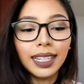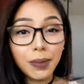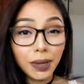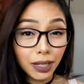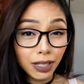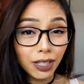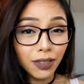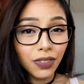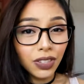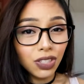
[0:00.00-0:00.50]

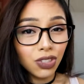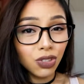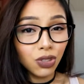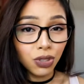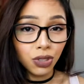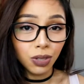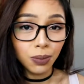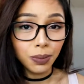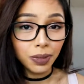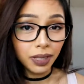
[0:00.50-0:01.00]
Because of its
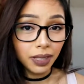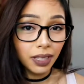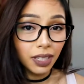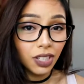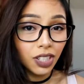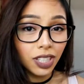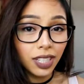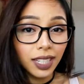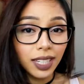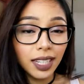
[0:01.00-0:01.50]
durability,
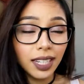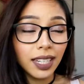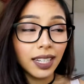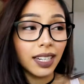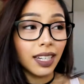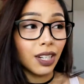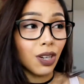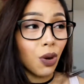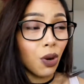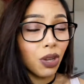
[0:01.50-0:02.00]
you're gonna
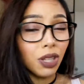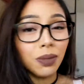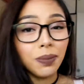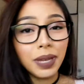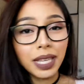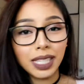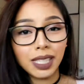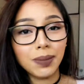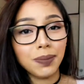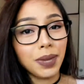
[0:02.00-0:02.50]
need an
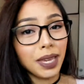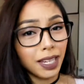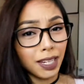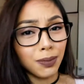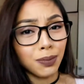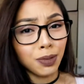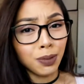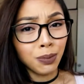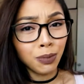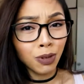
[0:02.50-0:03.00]
oil-based
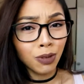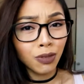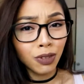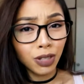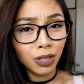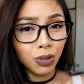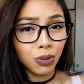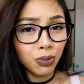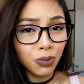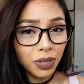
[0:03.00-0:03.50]
makeup
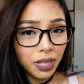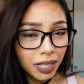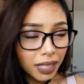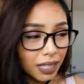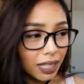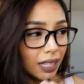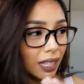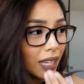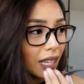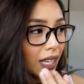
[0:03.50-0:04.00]
remover to
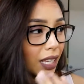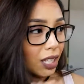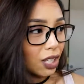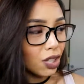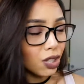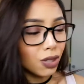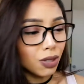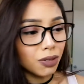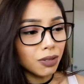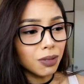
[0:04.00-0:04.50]
really,
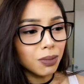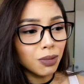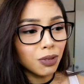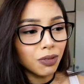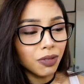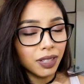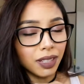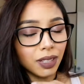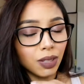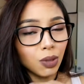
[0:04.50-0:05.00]
you know,
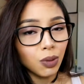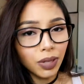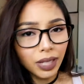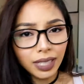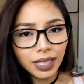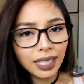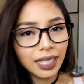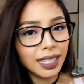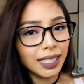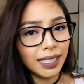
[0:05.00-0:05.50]
remove it
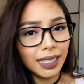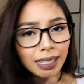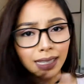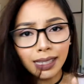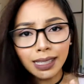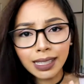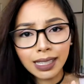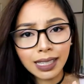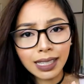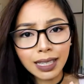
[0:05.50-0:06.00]
quickly and
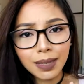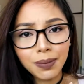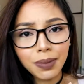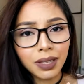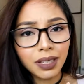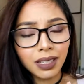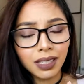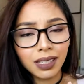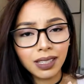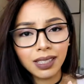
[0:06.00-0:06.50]
easily
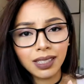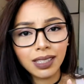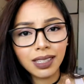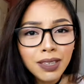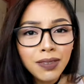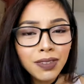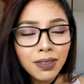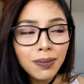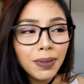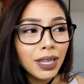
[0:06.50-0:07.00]
because
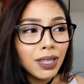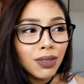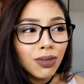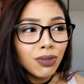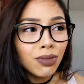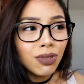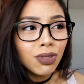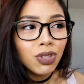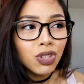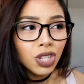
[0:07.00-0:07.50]
even my
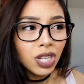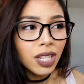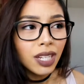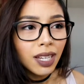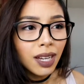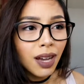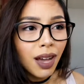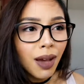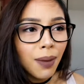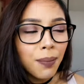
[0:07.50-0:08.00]

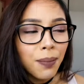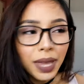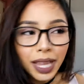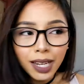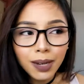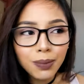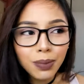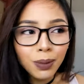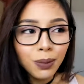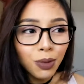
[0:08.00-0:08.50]
Neutrogena
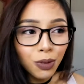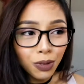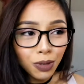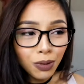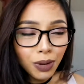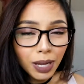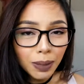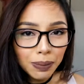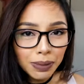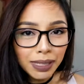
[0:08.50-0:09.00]
makeup remover
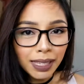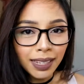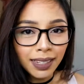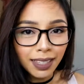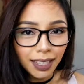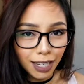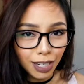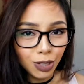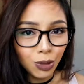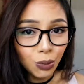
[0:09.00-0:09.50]
wipes
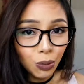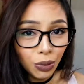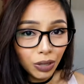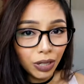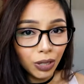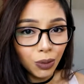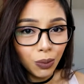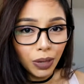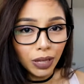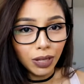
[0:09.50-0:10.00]
did not
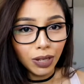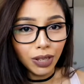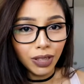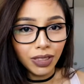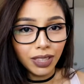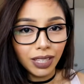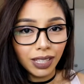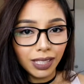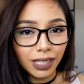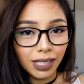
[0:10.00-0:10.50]
work well on
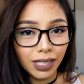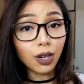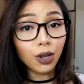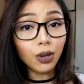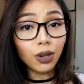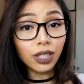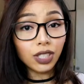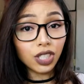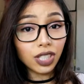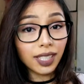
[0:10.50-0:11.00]
this.
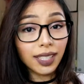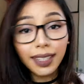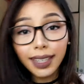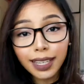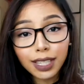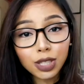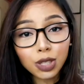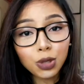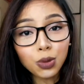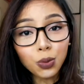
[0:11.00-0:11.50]
Oh, and just in
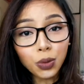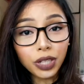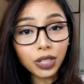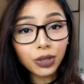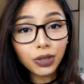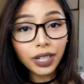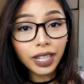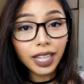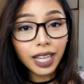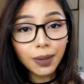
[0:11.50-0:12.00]
case you're
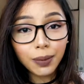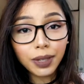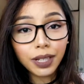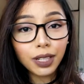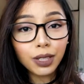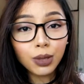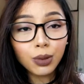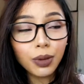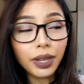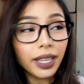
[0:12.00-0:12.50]
wondering, I'm
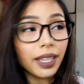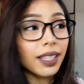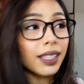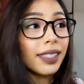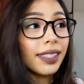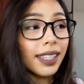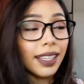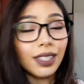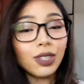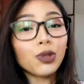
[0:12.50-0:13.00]
gonna do a
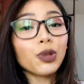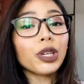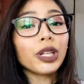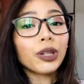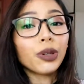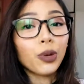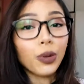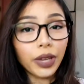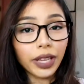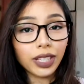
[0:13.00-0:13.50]
kiss test
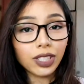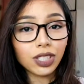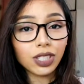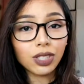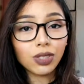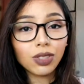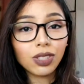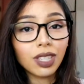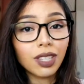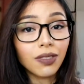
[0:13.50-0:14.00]
real quick
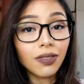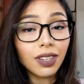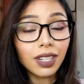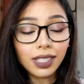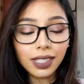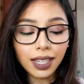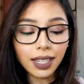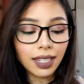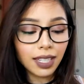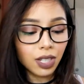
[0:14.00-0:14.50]
just to see if
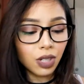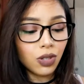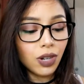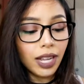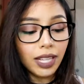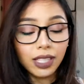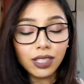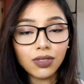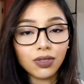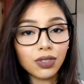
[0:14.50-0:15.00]
there's any
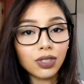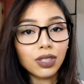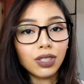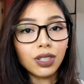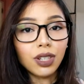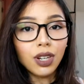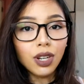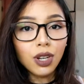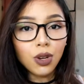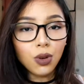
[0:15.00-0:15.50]
transfer
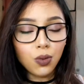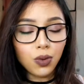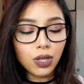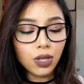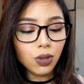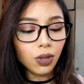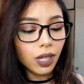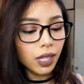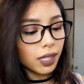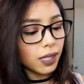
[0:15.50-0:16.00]

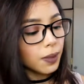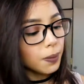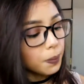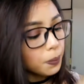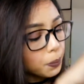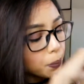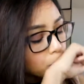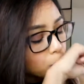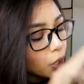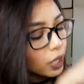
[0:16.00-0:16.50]
when you kiss.
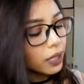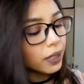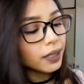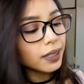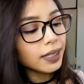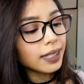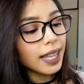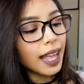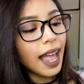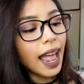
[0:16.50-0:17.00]

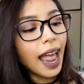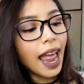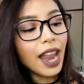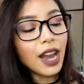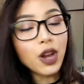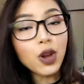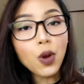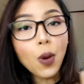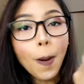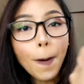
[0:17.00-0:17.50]

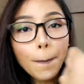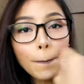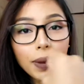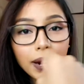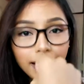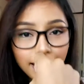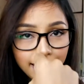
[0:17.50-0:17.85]
Nope.